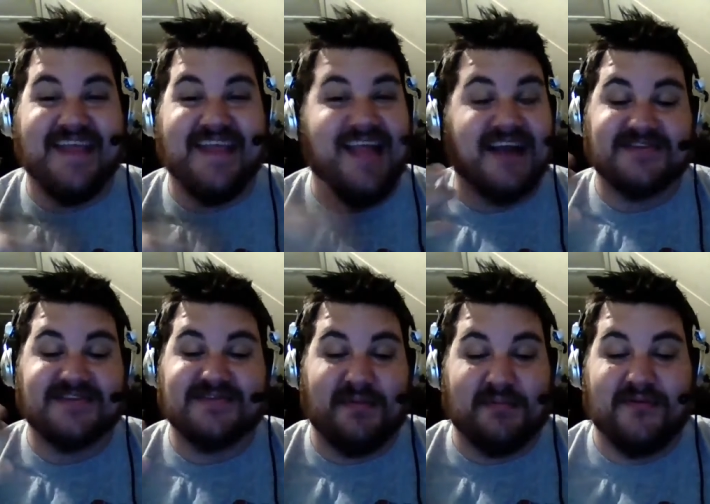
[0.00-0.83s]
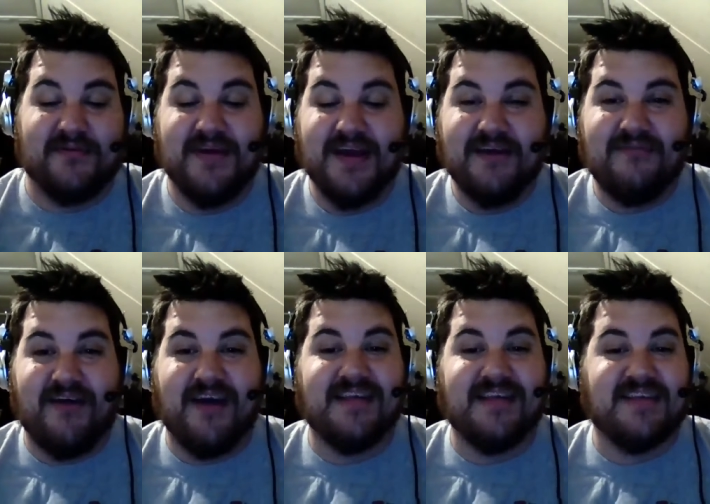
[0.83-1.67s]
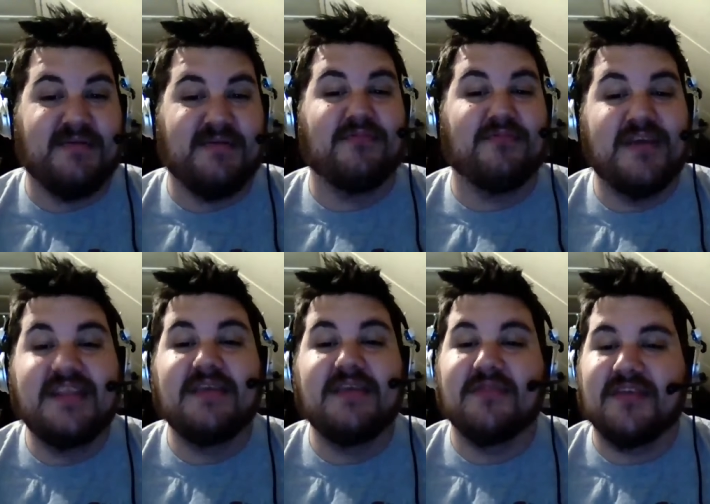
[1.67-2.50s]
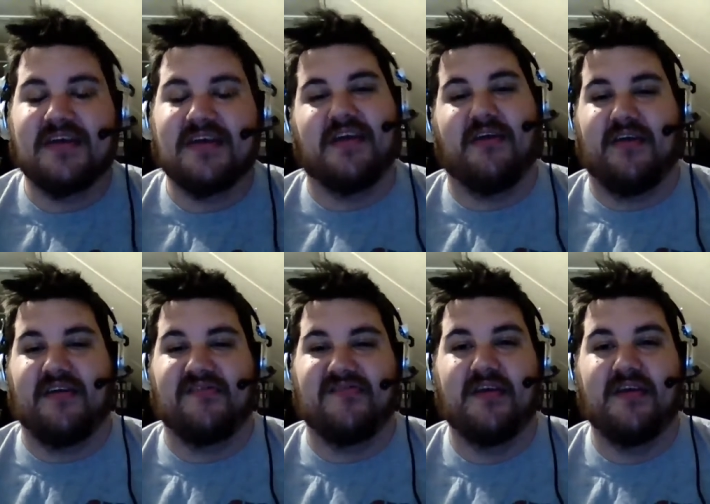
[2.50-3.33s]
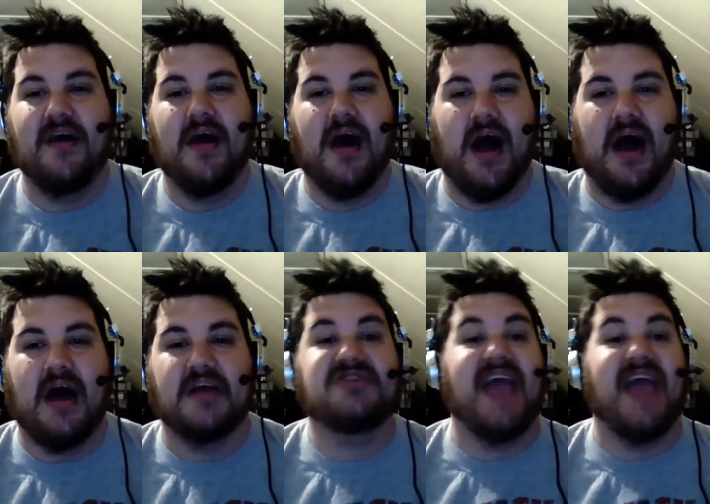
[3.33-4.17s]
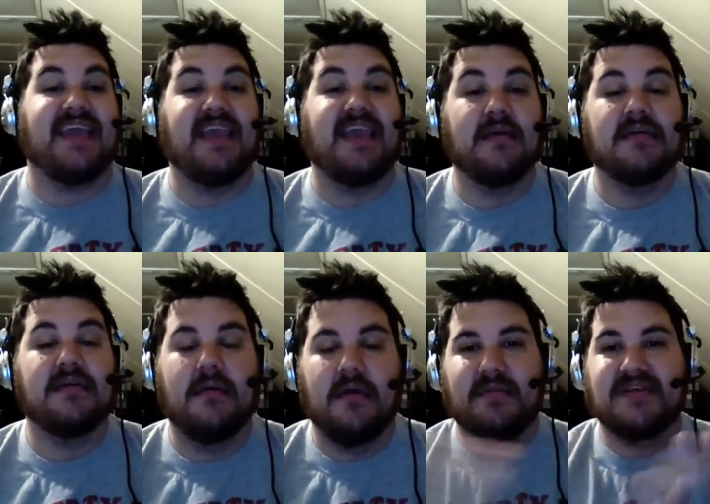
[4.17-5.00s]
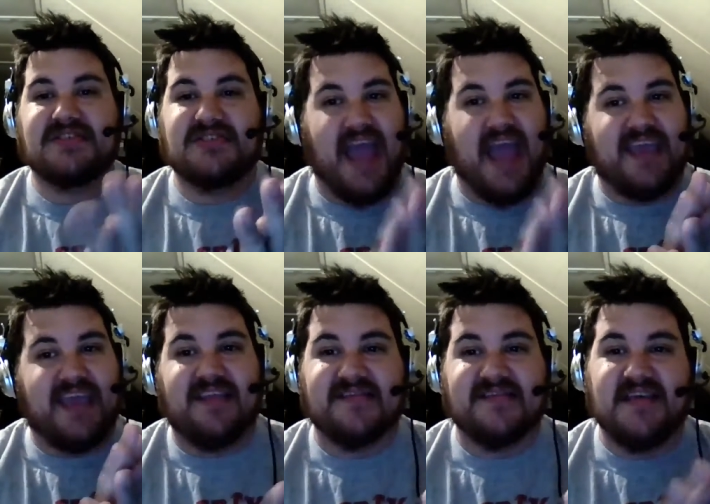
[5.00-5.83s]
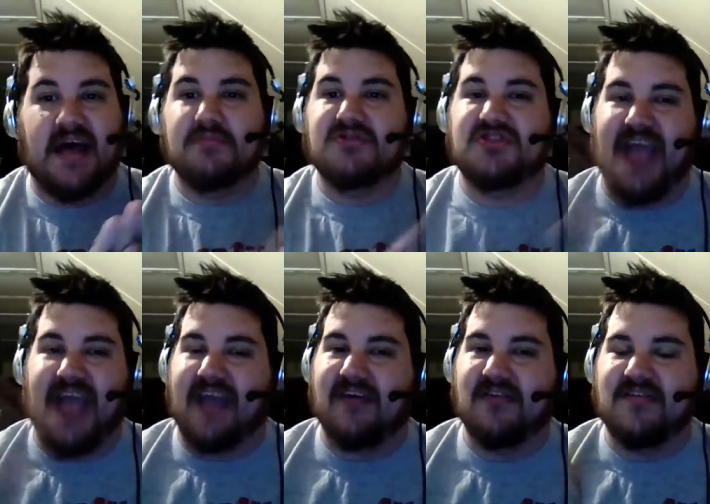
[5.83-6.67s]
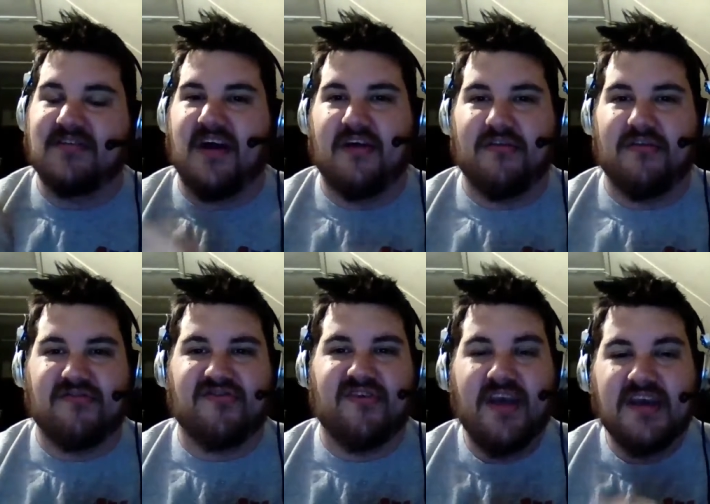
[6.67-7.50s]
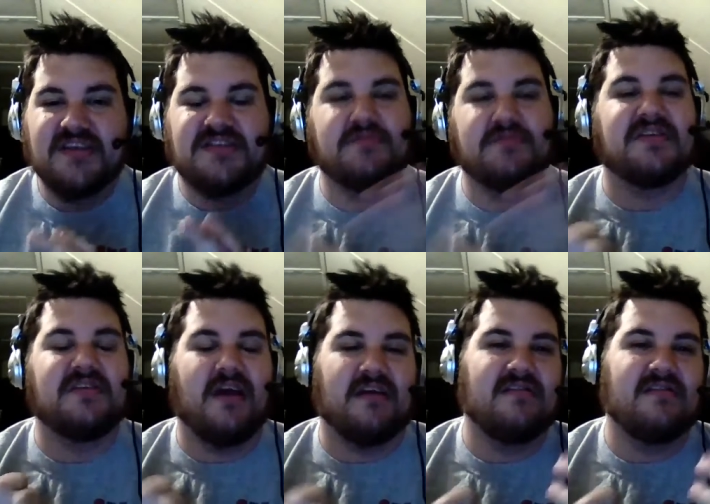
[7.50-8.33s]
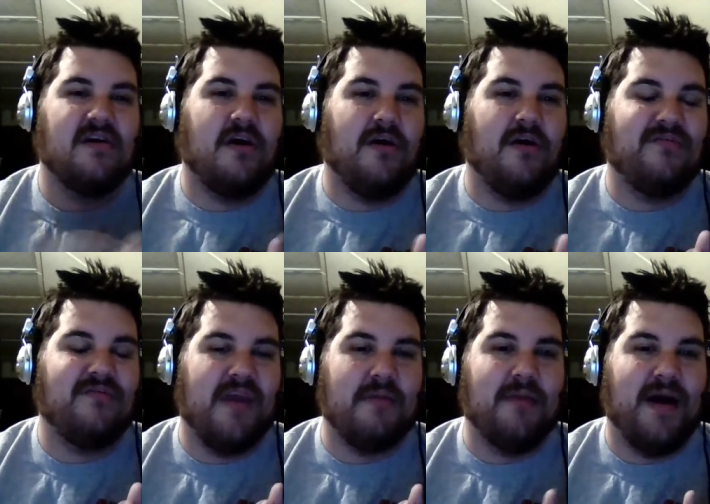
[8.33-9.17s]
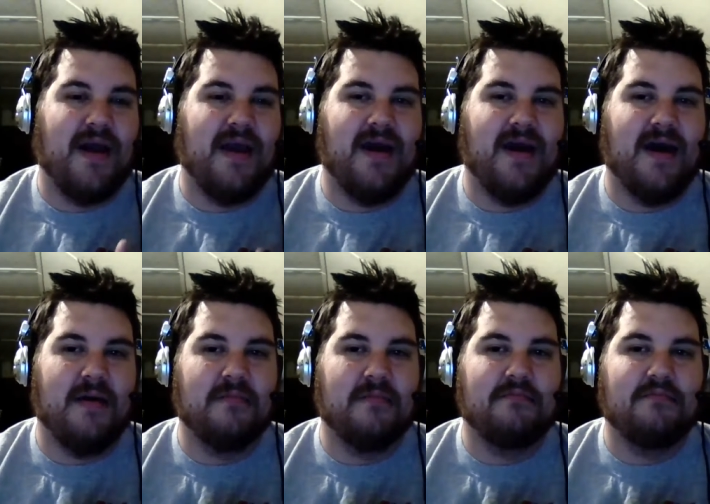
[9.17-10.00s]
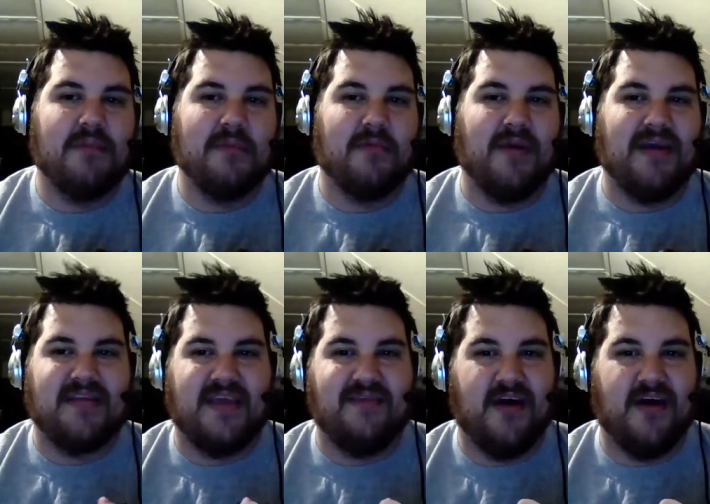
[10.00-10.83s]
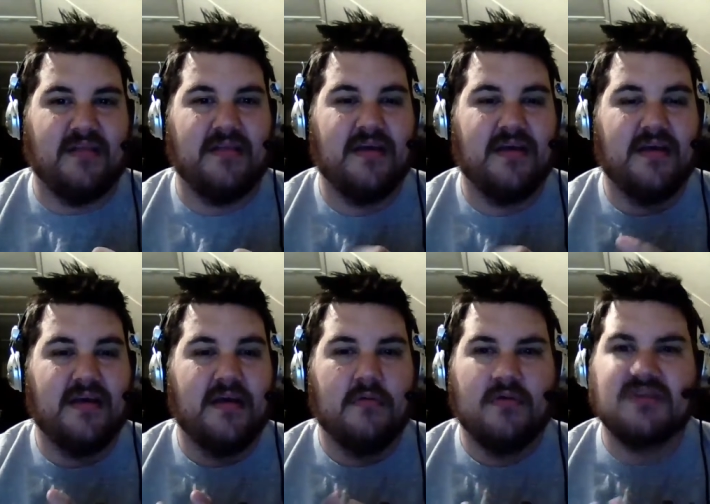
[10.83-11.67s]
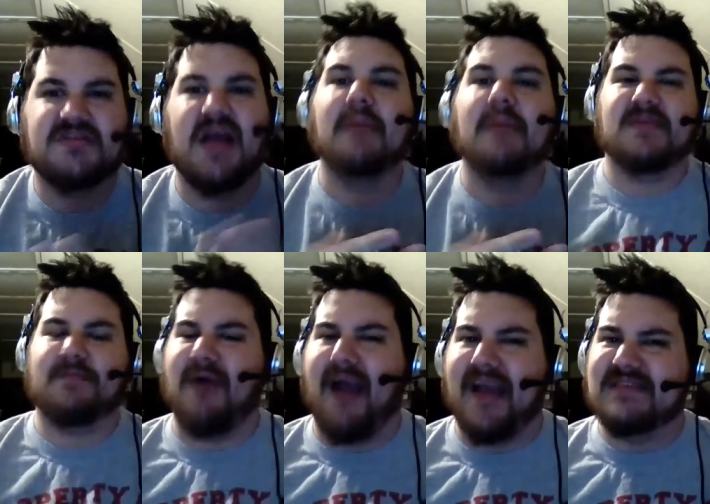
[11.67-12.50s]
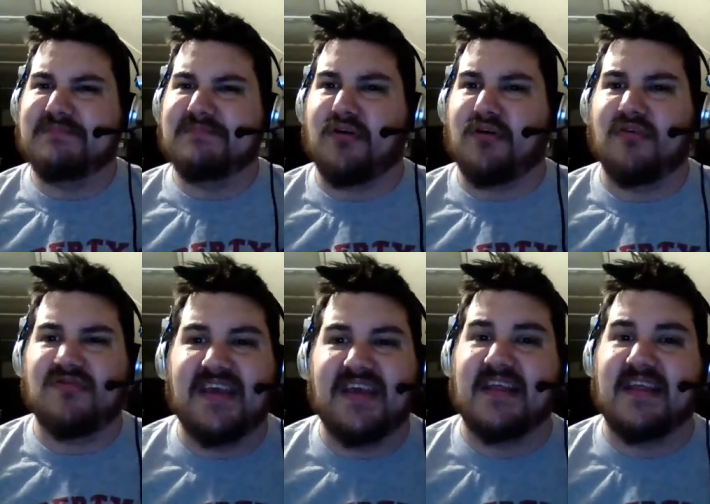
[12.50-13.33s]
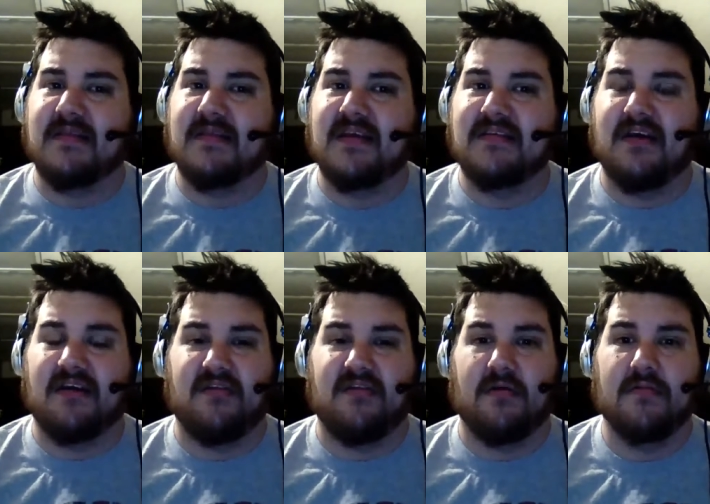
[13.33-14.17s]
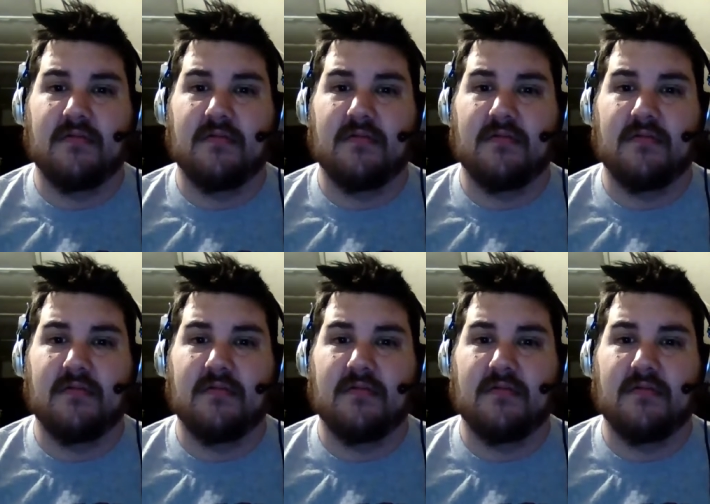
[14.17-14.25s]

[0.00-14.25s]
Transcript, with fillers: And I just remember finding that to be really, really hilarious. Uh, Jackie, Miss Jackie to some, Jacqueline to others. She was inducted into the Hall of Fame by uh, Bubba Ray and Devon, which I'm surprised Booker T didn't induct her.